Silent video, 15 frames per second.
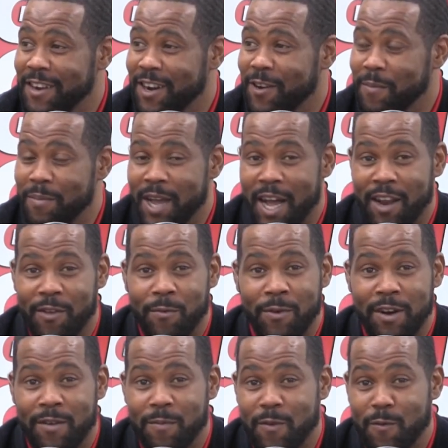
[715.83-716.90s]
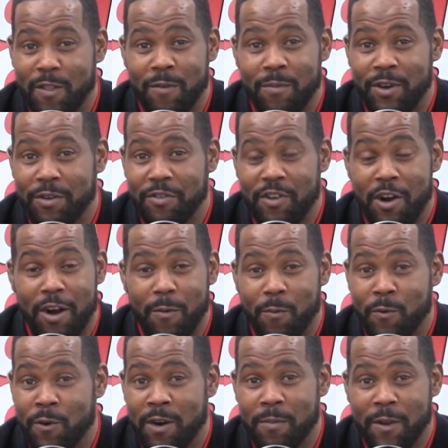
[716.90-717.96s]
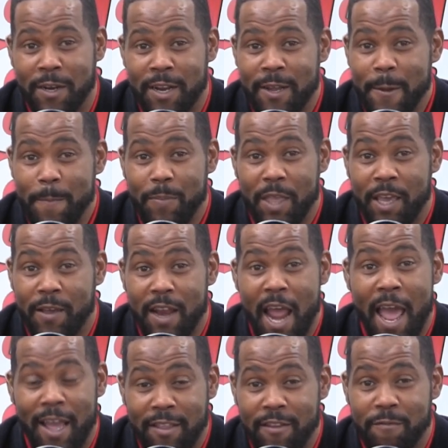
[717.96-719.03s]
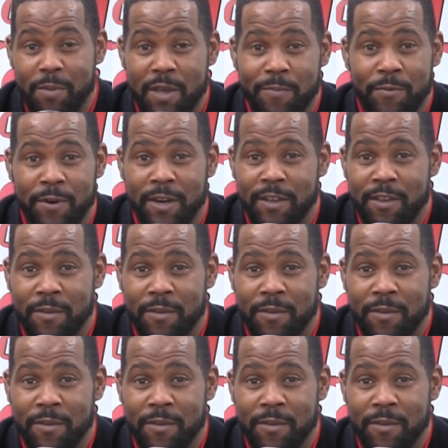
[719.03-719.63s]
Darrell Ballard, one of the most heartwarming, active people in the